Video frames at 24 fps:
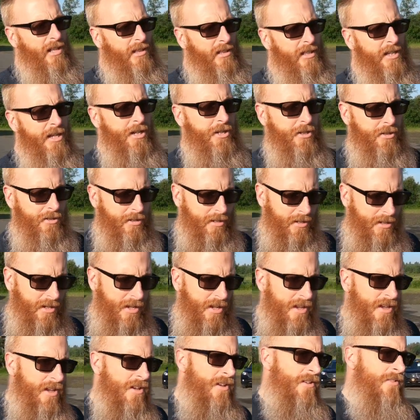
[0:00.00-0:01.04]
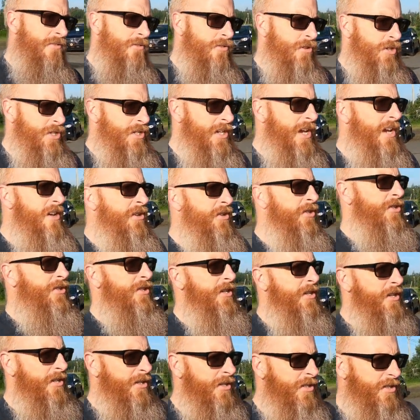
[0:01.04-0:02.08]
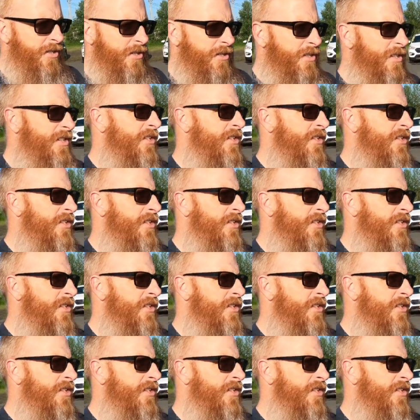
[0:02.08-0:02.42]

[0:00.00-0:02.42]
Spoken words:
least for sales is the